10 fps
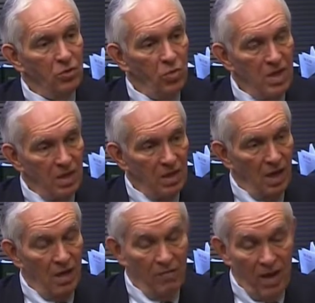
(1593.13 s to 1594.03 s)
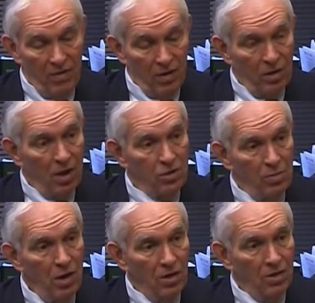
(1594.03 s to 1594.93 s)
week, $500 a
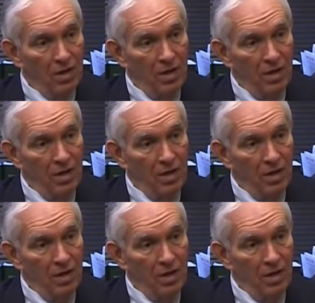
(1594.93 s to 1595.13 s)
month.